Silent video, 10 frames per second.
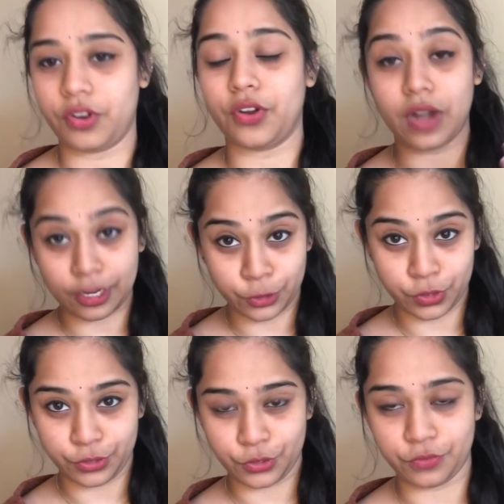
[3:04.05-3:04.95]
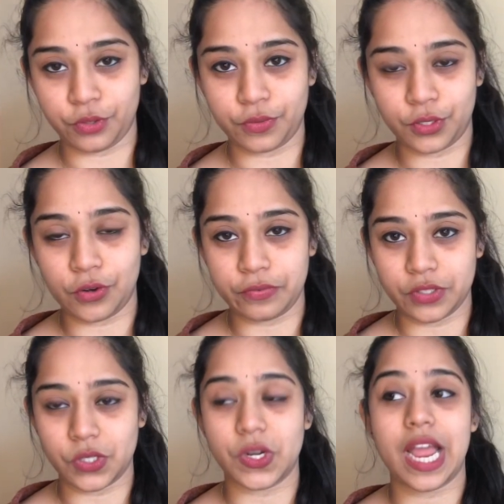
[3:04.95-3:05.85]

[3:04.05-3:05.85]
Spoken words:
your actual interview with the officer,